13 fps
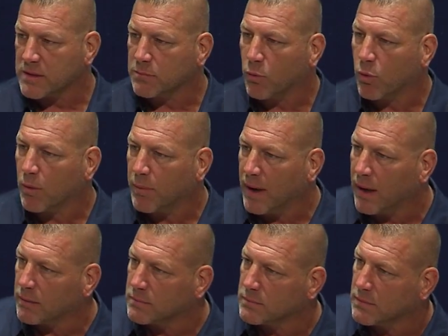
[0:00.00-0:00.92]
is more
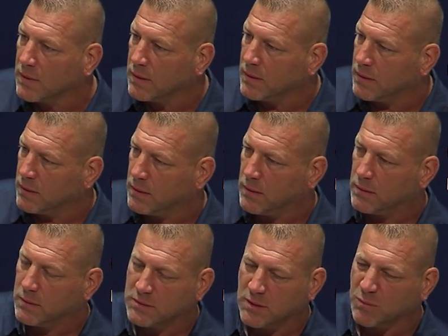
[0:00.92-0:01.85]
about
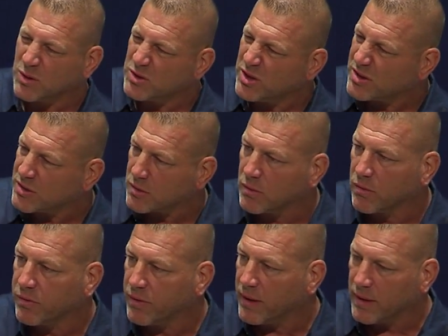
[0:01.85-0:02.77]
some logistical
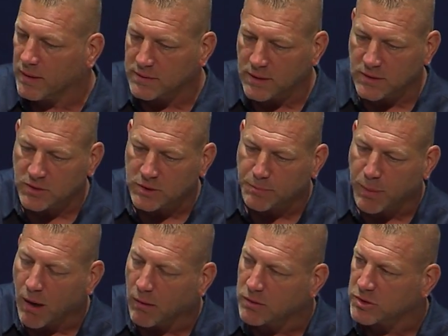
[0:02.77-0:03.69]
things and just
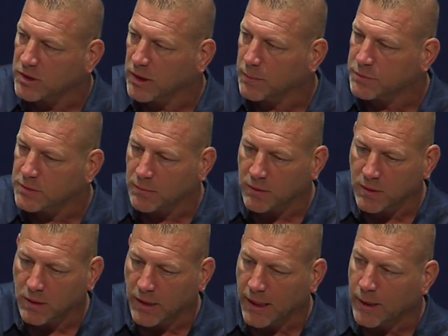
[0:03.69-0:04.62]
polishing up some of
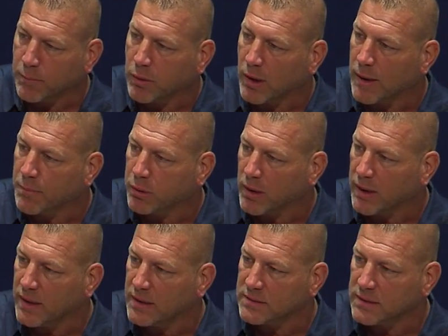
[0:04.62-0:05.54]
the game plan
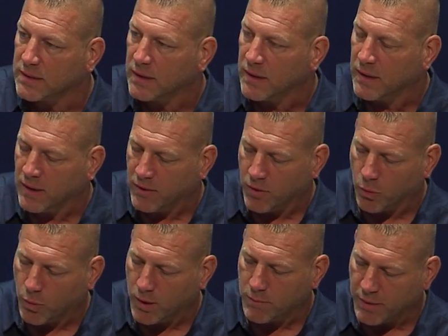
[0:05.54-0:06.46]
plays. And the
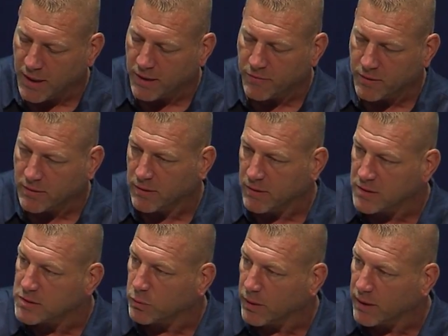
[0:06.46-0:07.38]
one benefit to
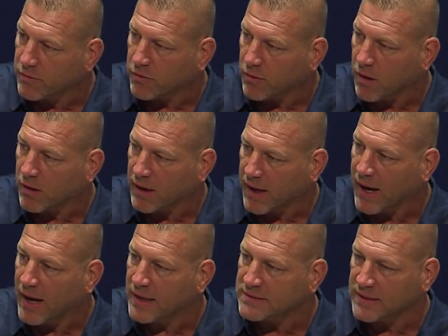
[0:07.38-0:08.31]
this week for our
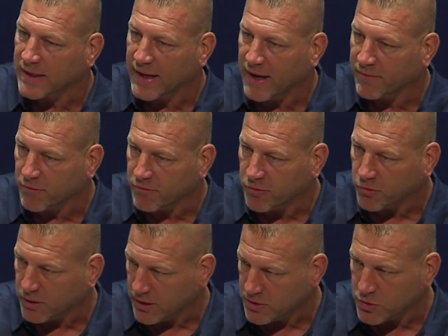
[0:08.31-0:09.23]
guys, and they haven't
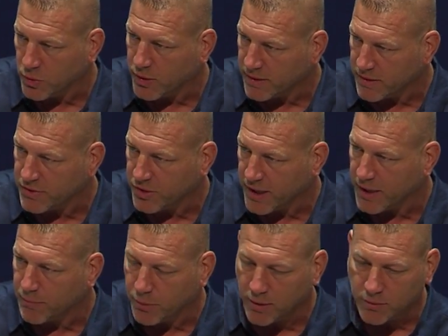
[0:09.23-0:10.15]
fully enjoyed this
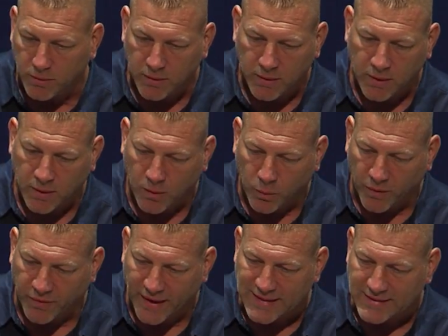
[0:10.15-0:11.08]
yet, but
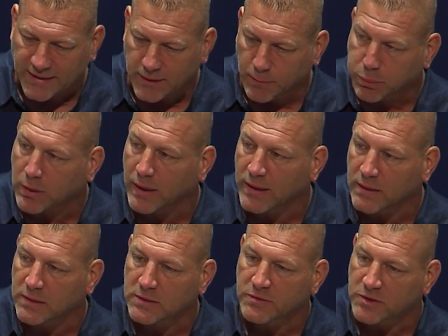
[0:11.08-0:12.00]
when they see the
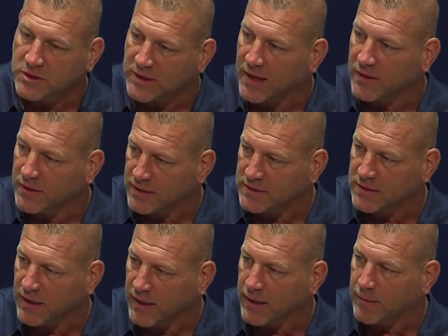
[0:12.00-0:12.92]
playlist for Saturday's
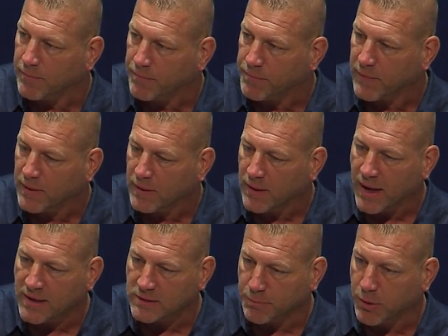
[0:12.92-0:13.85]
game
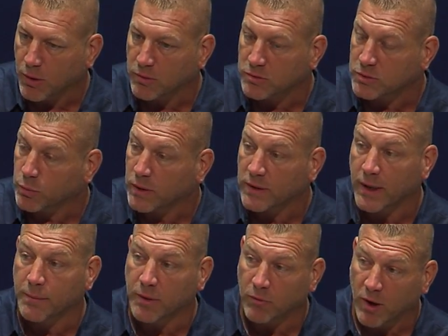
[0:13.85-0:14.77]
as opposed to what
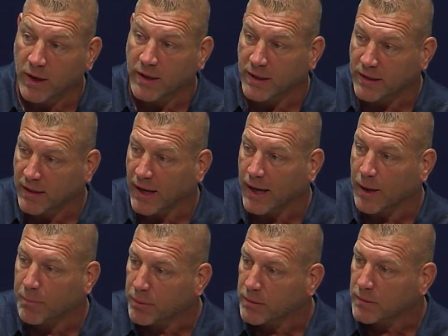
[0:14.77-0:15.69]
they've been running in
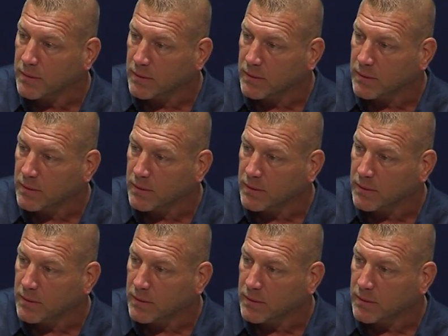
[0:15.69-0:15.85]
camp,